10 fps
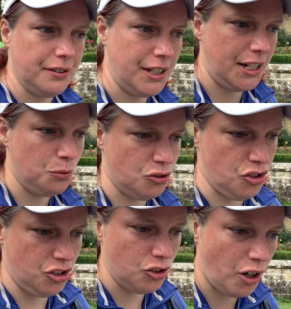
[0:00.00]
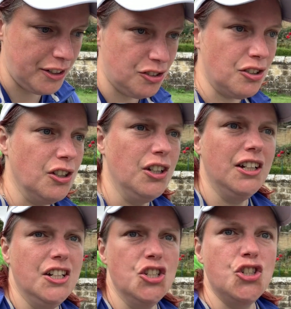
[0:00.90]
And then it was just a nice,
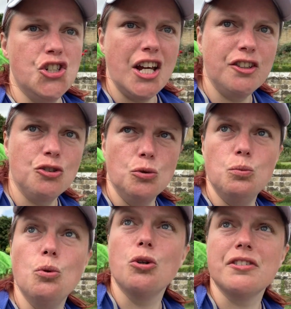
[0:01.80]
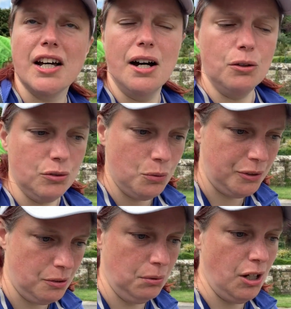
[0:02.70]
gentle walk down with
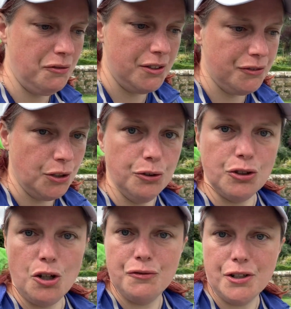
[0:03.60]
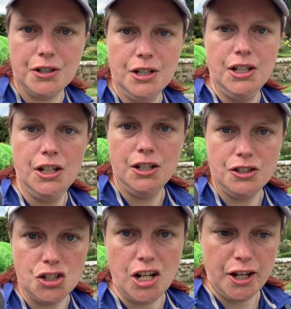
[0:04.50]
some lovely views over
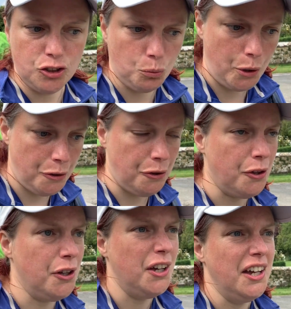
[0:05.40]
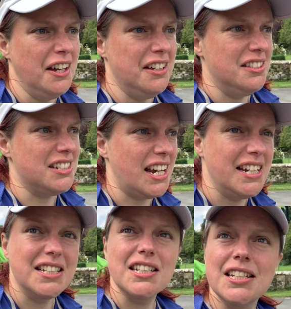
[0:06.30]
the Chatsworth
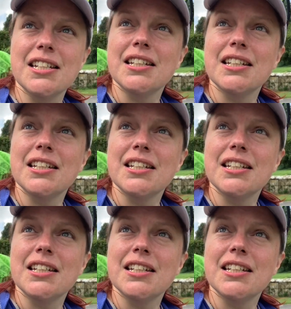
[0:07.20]
estate.